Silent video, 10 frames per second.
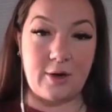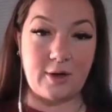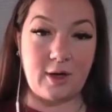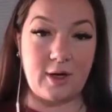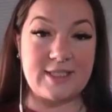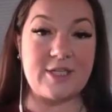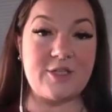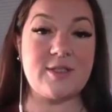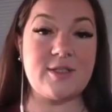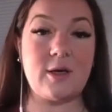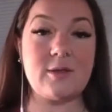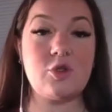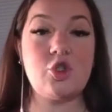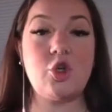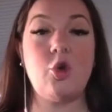America teaches
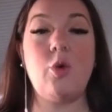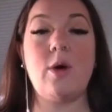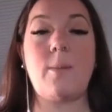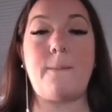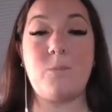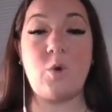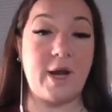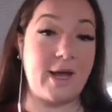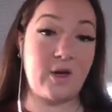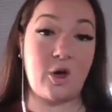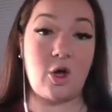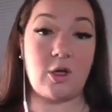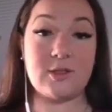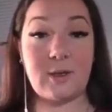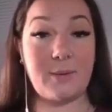us to what I
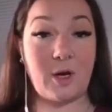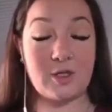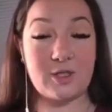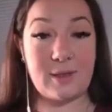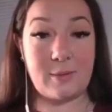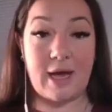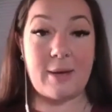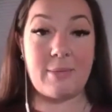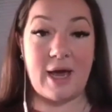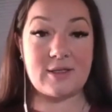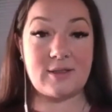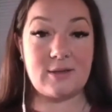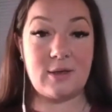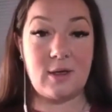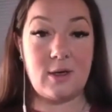call subconsciously
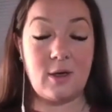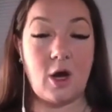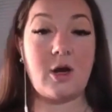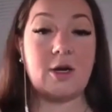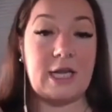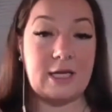bypass our